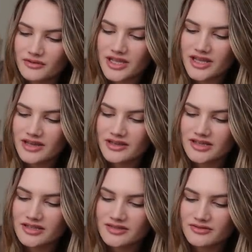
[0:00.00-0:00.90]
For
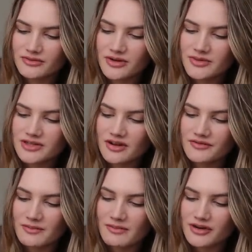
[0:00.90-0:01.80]
years, rumors
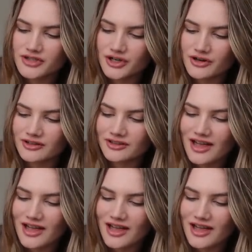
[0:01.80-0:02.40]
of the marsh girl